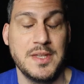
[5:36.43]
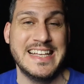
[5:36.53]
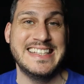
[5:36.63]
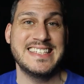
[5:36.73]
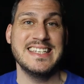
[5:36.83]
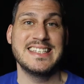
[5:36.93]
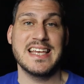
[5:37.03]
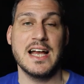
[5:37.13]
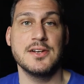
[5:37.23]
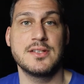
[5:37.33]
This
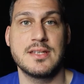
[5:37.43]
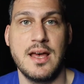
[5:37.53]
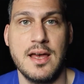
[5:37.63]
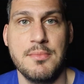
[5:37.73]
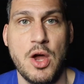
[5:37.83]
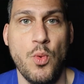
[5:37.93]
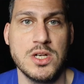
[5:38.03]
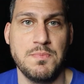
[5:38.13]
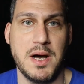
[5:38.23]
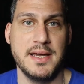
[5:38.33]
entire time I
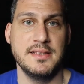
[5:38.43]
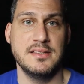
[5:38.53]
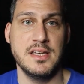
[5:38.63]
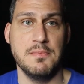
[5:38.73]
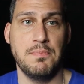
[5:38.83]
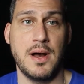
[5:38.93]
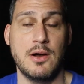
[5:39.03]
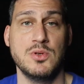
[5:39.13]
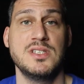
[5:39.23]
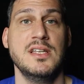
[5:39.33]
was buying the dip, I
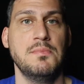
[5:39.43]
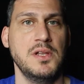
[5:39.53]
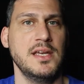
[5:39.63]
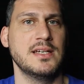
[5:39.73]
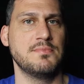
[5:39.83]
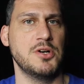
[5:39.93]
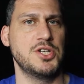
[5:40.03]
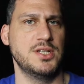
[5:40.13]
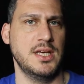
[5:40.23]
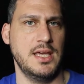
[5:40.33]
was nibbling as much
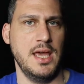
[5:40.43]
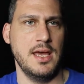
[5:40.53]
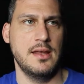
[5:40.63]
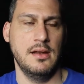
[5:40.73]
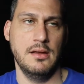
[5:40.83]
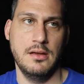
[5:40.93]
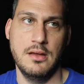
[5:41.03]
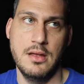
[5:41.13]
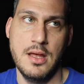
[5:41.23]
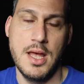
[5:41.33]
as I can.
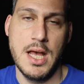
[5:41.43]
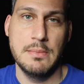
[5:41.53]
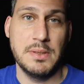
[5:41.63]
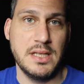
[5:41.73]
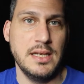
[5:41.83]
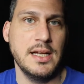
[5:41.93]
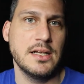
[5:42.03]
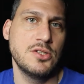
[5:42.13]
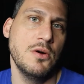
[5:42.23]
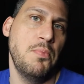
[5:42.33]
But then it
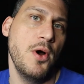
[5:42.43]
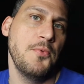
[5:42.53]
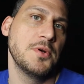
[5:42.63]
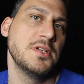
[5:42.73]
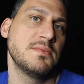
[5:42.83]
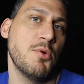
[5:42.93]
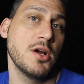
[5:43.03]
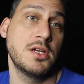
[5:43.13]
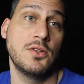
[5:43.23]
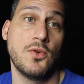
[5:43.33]
got to a point where this
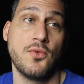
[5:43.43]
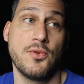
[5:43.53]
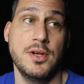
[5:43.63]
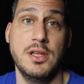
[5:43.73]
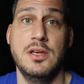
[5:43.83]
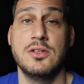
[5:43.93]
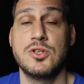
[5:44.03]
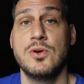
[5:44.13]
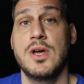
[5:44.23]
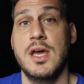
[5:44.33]
market really
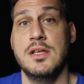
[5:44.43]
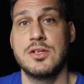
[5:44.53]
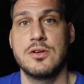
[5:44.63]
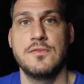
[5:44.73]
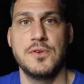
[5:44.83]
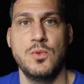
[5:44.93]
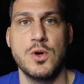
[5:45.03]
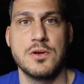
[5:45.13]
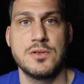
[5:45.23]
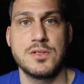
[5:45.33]
took a turn for the
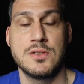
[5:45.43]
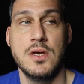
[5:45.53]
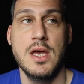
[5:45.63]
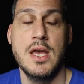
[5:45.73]
worse.